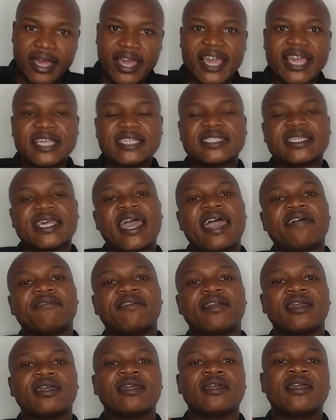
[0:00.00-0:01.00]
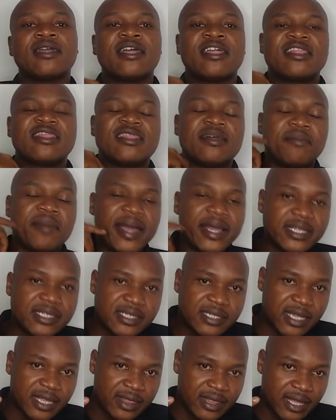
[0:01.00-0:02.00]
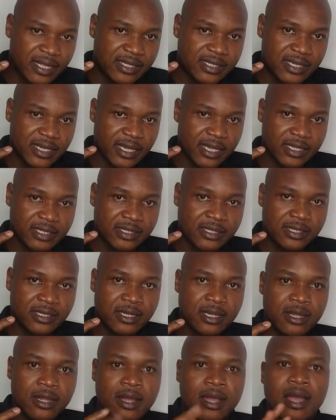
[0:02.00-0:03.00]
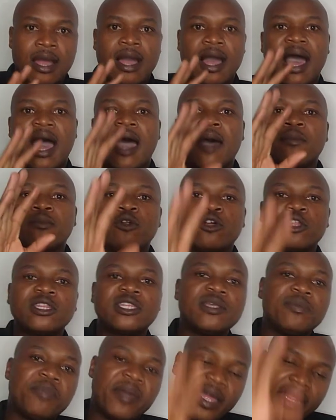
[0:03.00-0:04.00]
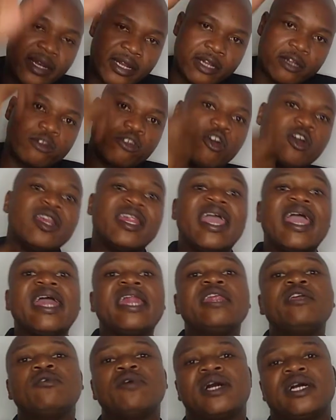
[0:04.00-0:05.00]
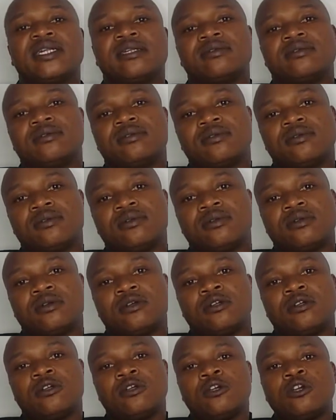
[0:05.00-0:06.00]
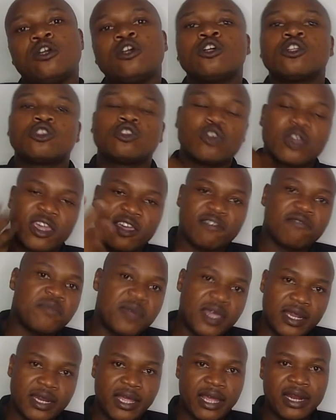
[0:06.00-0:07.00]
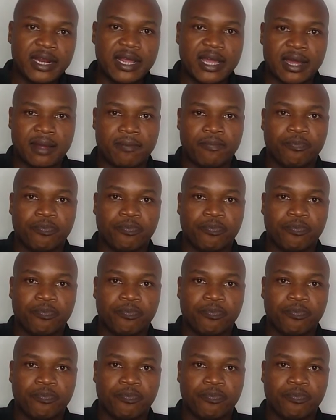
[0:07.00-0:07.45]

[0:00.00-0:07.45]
It's having the mindset that says, I'm not dependent on anyone to give me an income.